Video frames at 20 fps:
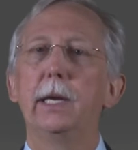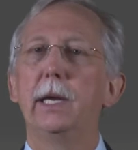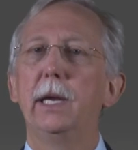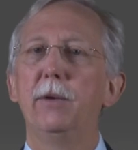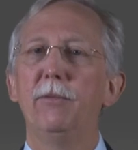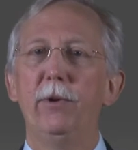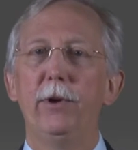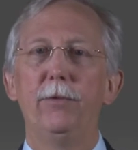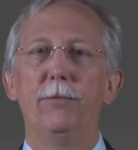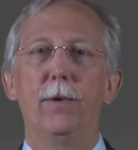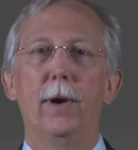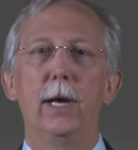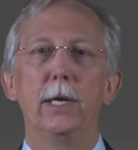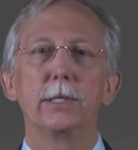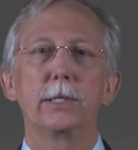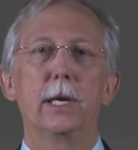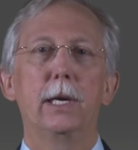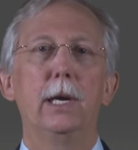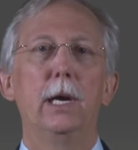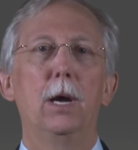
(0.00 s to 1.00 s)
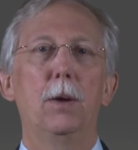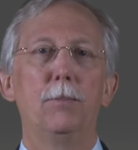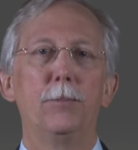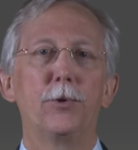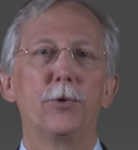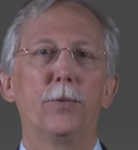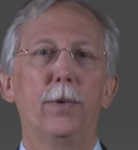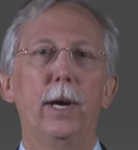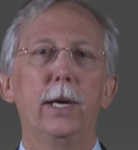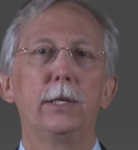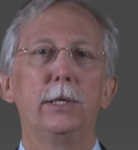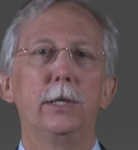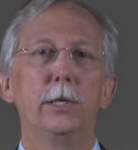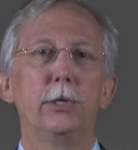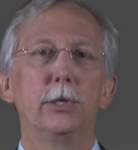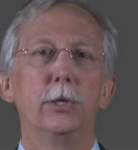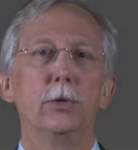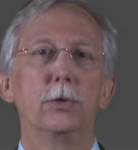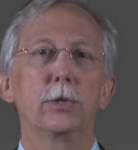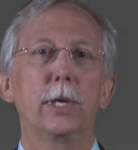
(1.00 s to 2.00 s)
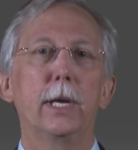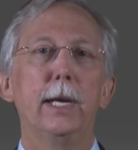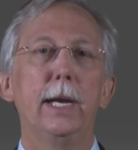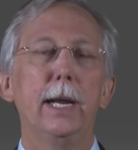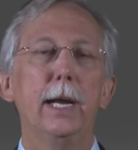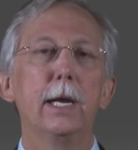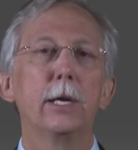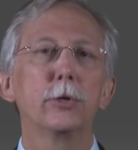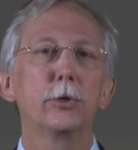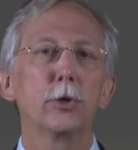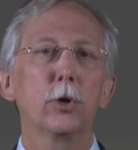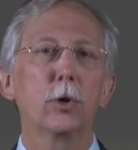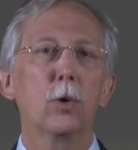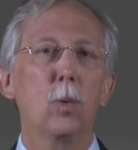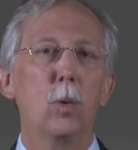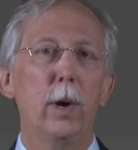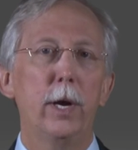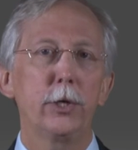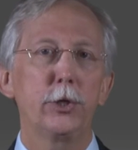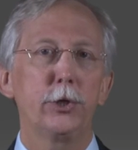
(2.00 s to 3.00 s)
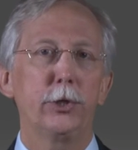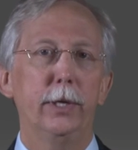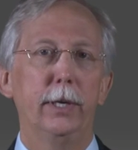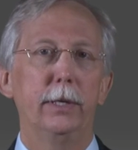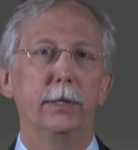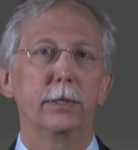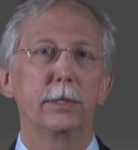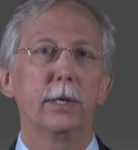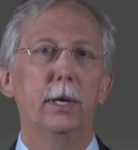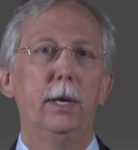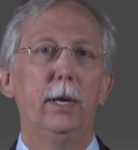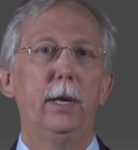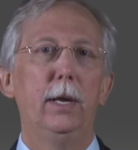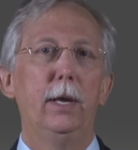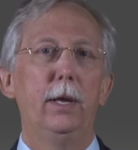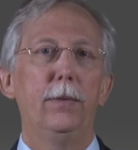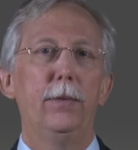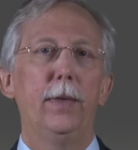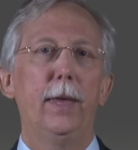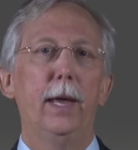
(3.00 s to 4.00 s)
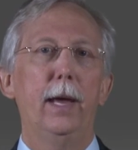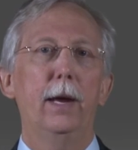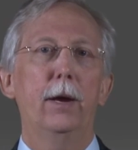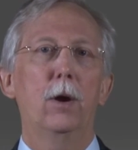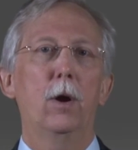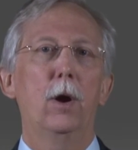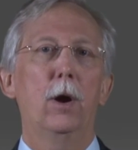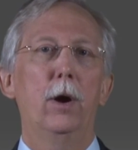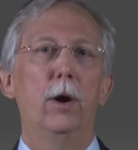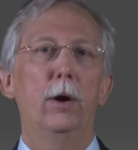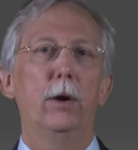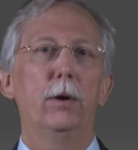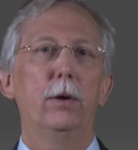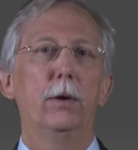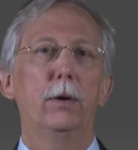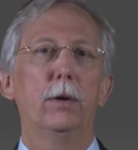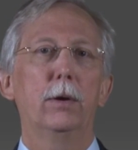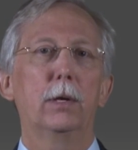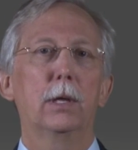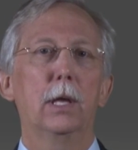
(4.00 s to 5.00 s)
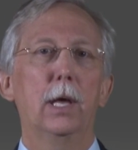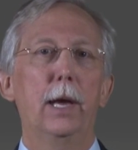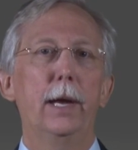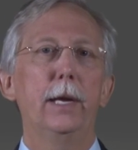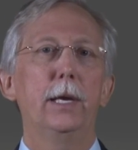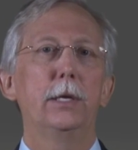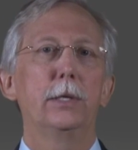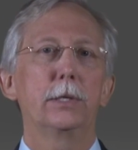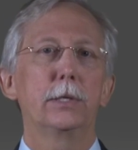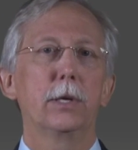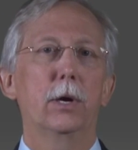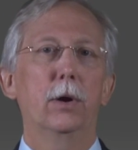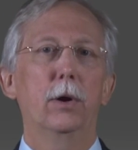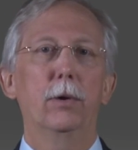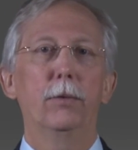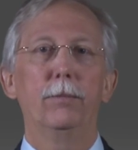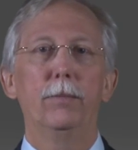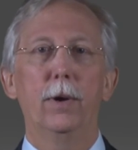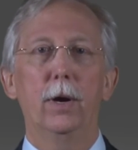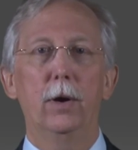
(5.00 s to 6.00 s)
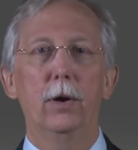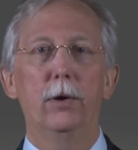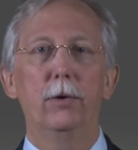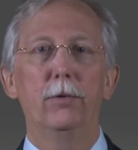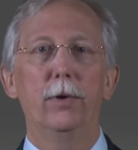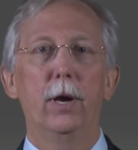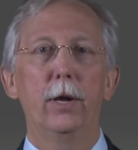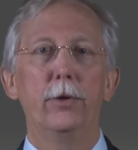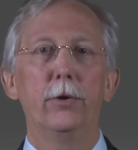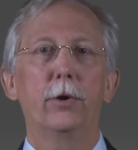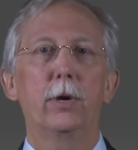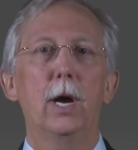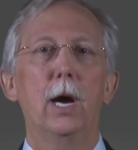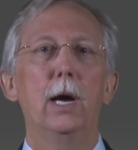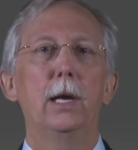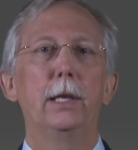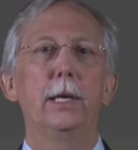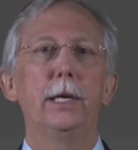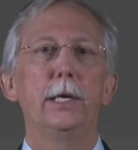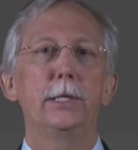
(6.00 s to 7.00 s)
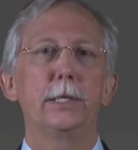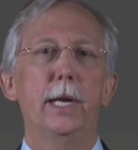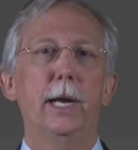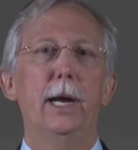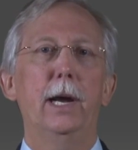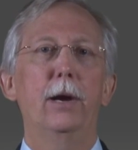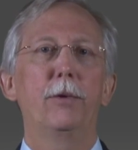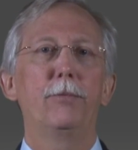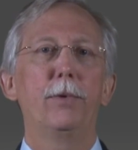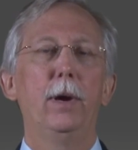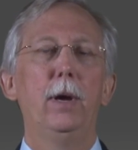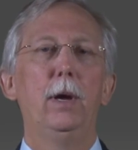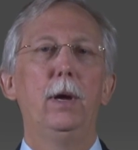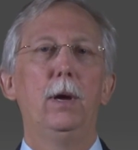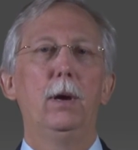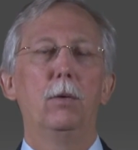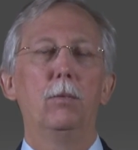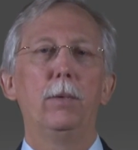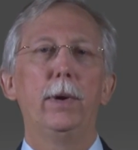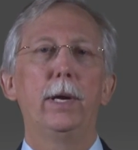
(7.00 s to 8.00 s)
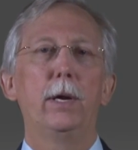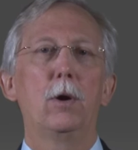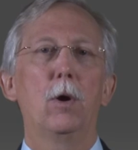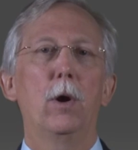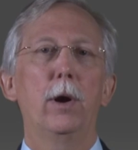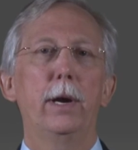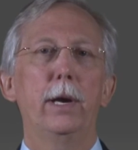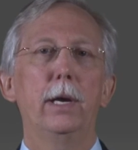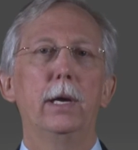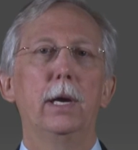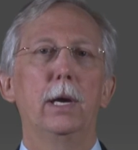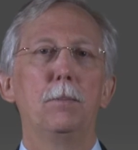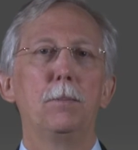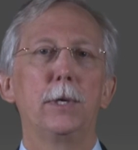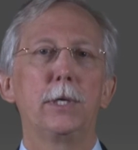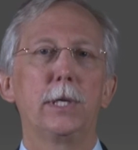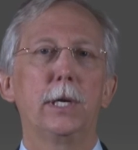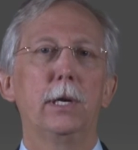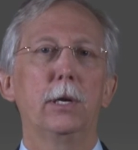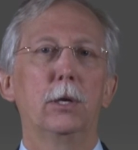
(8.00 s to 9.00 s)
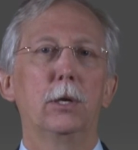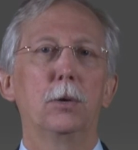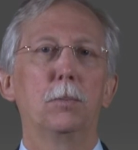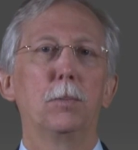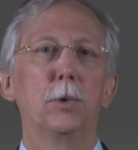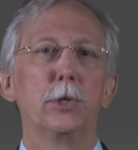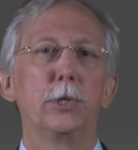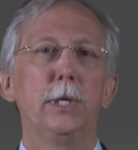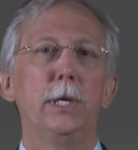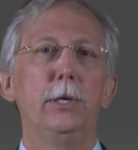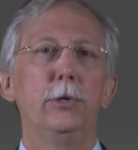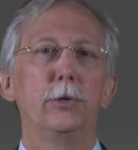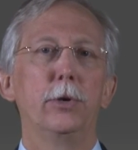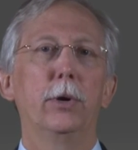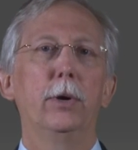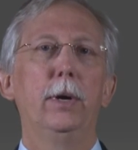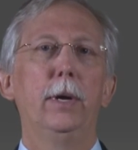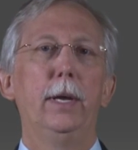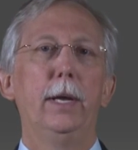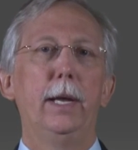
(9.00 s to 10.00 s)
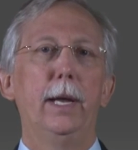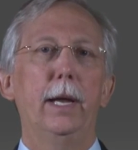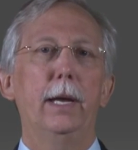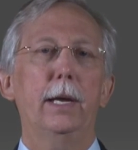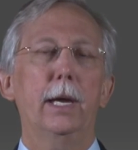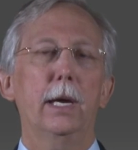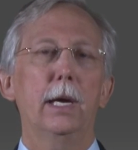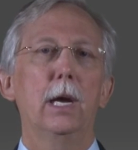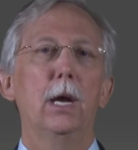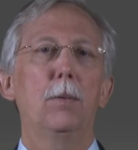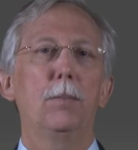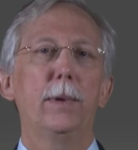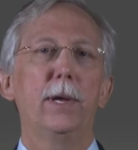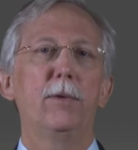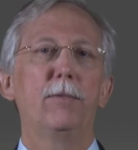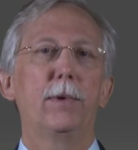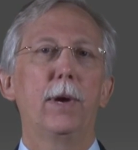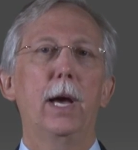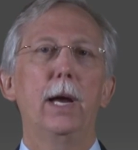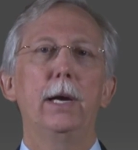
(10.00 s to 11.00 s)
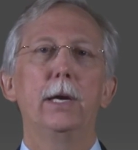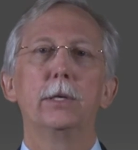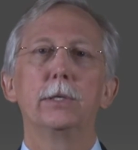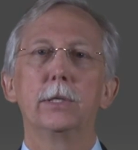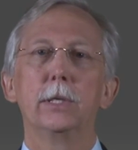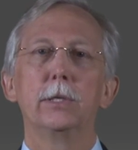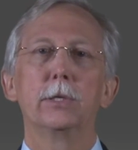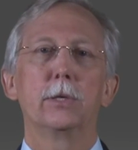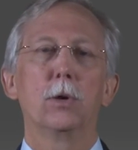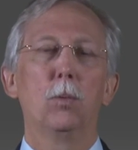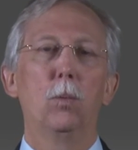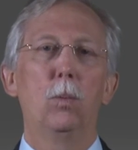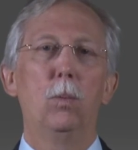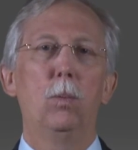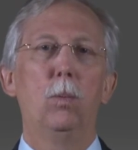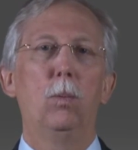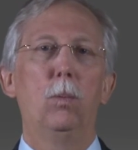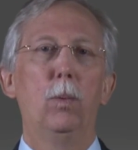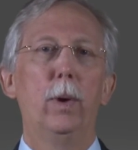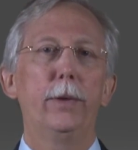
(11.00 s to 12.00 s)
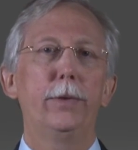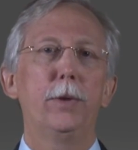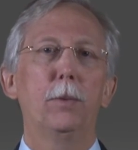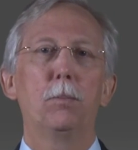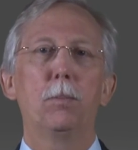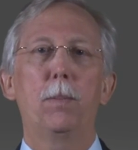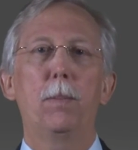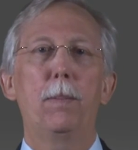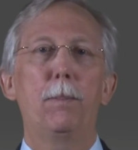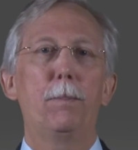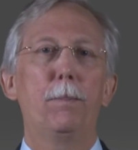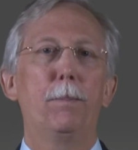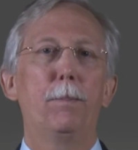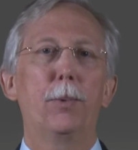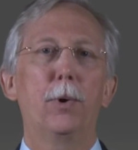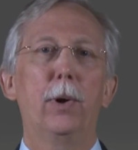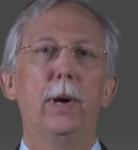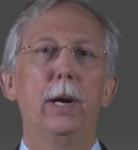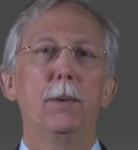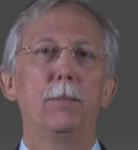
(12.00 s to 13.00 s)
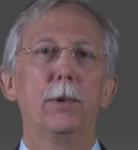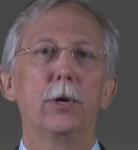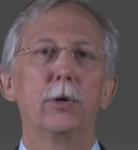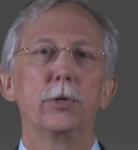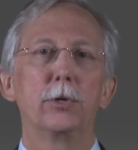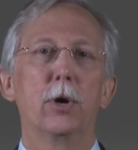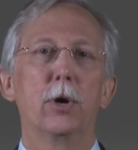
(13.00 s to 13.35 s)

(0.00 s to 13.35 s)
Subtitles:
give advice, can help direct issues, can answer questions that our clients, our other colleagues have regarding a particular procedure, and can help give guidance as to what the parameters